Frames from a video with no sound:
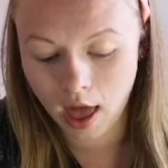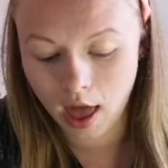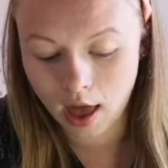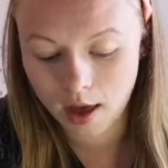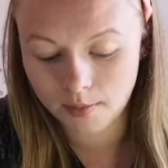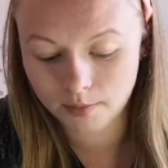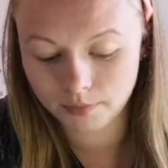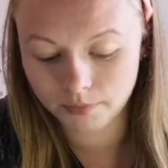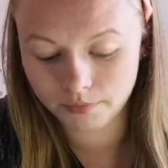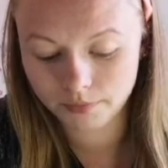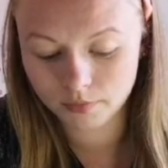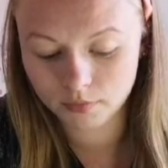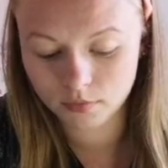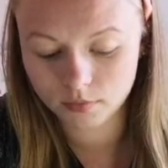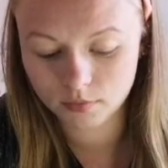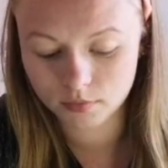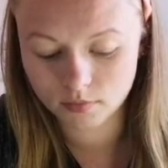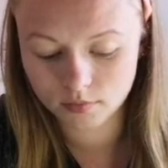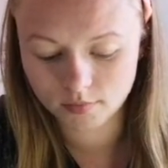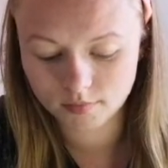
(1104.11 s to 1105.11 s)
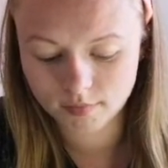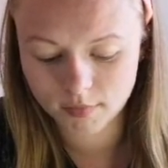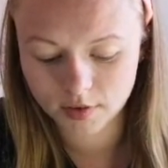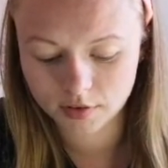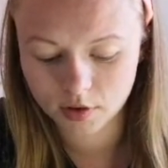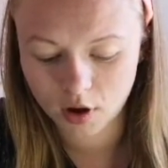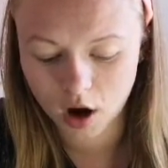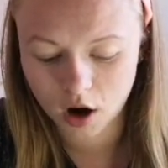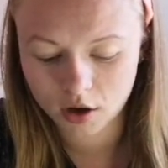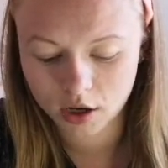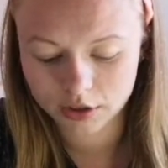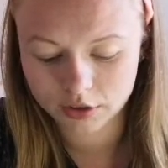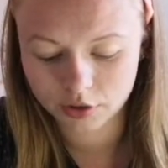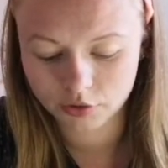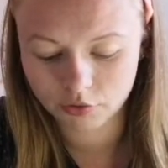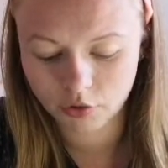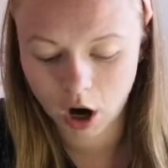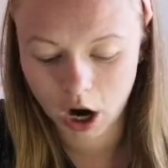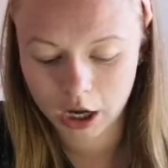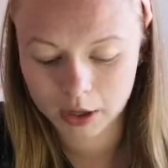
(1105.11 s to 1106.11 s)
Um, the song that
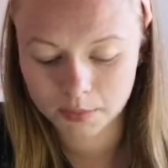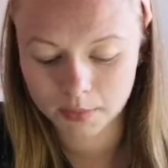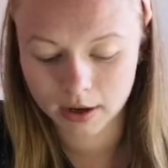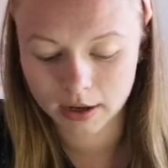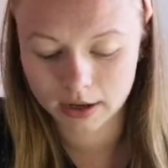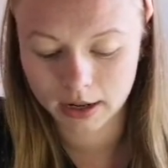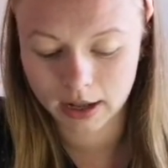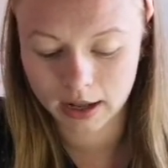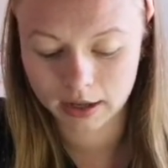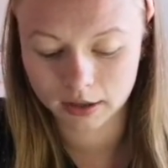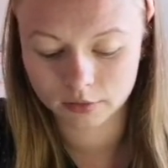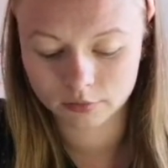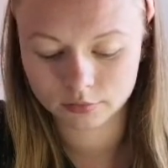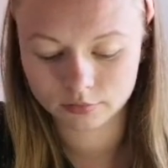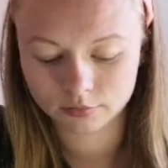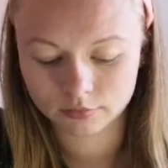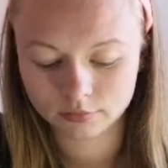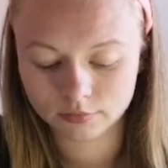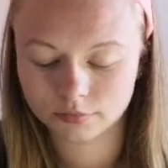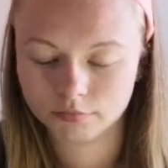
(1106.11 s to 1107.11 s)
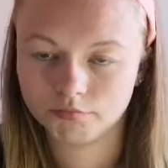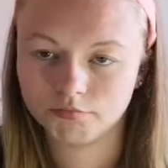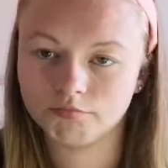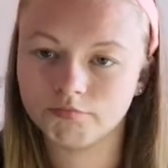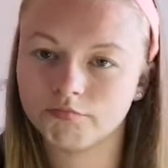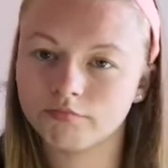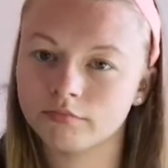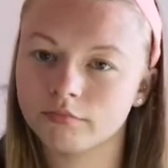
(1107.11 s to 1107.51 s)
describes my day. Hmm.